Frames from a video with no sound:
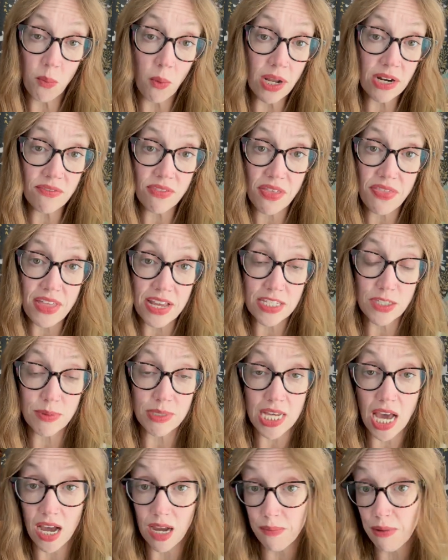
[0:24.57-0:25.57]
one of the things we
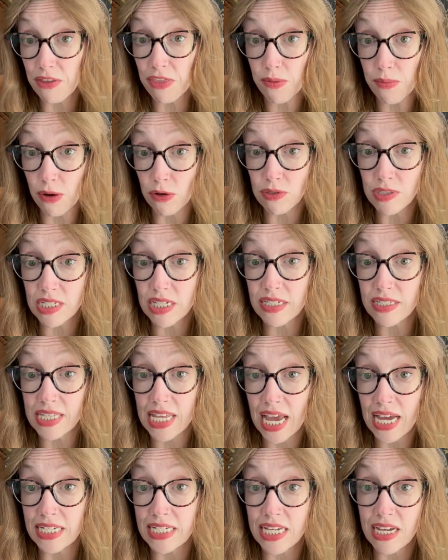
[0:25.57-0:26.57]
talk about the most is
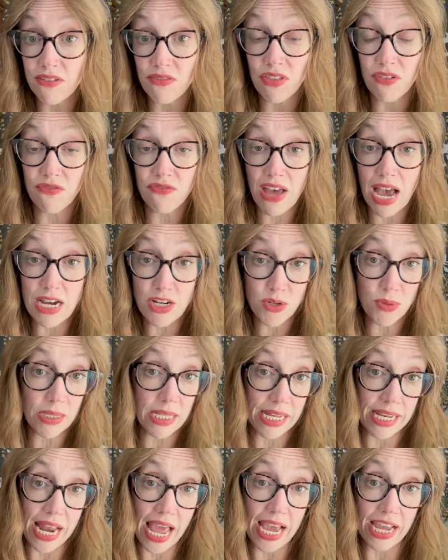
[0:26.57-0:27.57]
the idea of the factual
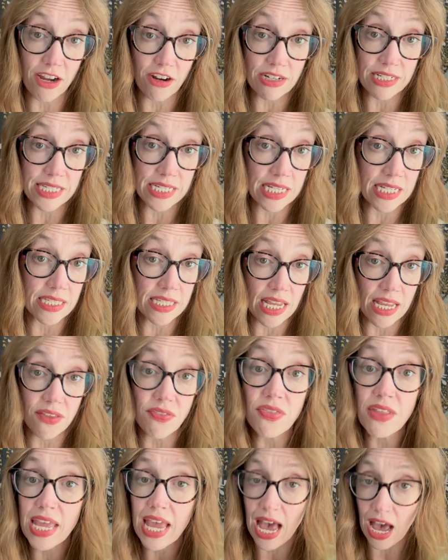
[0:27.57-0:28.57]
inaccuracies
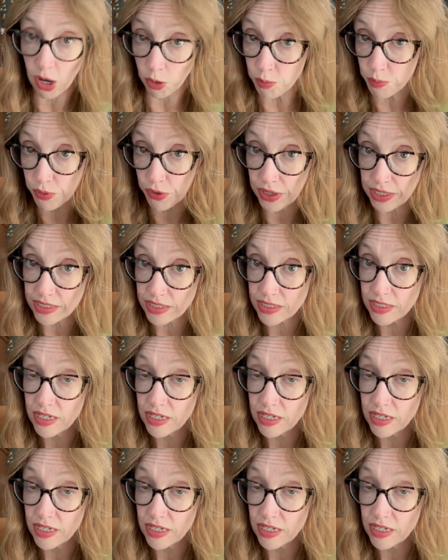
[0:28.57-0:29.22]
in the output.